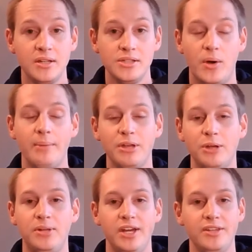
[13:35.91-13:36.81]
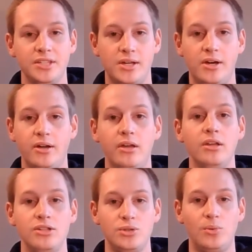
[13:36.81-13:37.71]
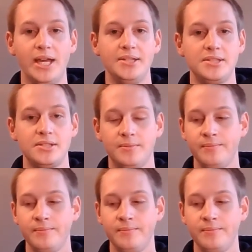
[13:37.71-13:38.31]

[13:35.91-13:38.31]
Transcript: so I'm going to play the song twice.